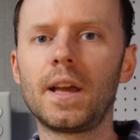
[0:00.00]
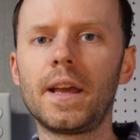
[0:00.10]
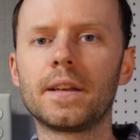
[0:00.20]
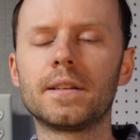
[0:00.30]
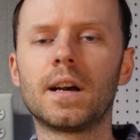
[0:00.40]

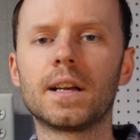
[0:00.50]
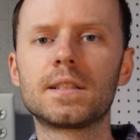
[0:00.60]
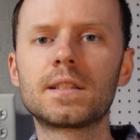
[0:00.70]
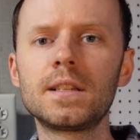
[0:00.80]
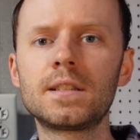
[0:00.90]
And uh,
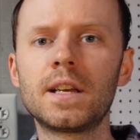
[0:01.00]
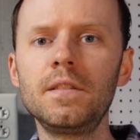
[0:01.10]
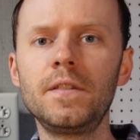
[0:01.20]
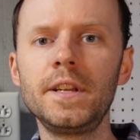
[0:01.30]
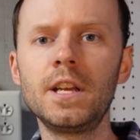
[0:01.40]
since
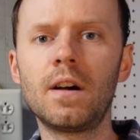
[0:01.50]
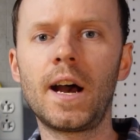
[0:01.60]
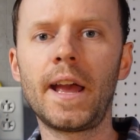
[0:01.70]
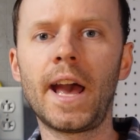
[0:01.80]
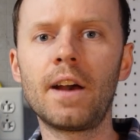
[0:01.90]
that video,
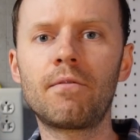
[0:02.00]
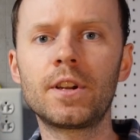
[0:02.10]
I have